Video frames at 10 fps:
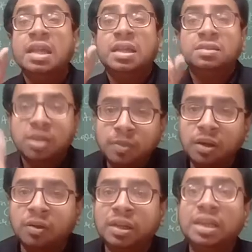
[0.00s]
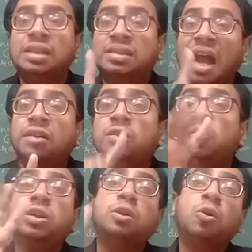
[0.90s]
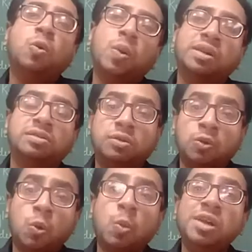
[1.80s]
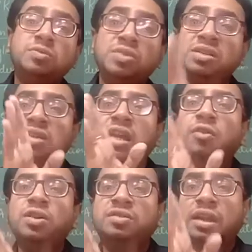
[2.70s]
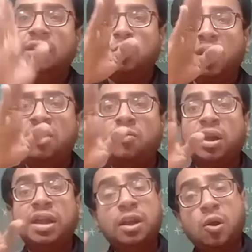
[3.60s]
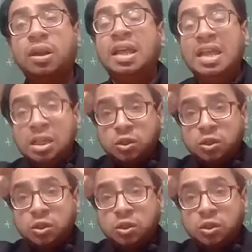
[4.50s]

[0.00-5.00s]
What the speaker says: Similarly, that is what clockwise. Clockwise means increasing, 12, 1 and all.